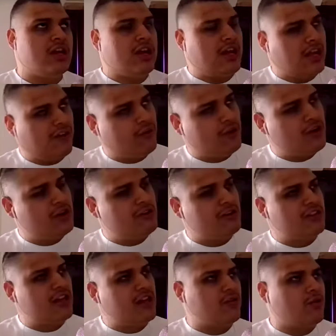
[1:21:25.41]
And if you're
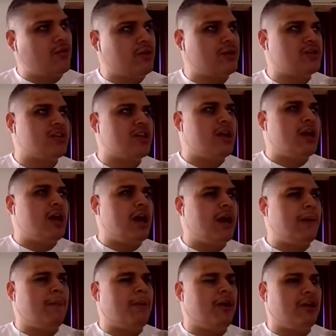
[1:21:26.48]
hearing that noise, I
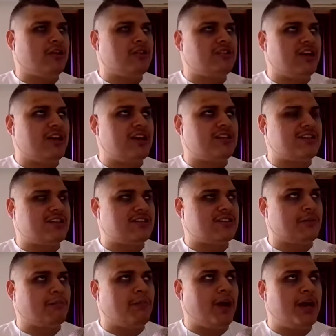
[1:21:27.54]
apologize. It's
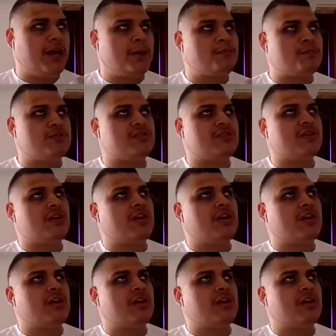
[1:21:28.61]
the pipes.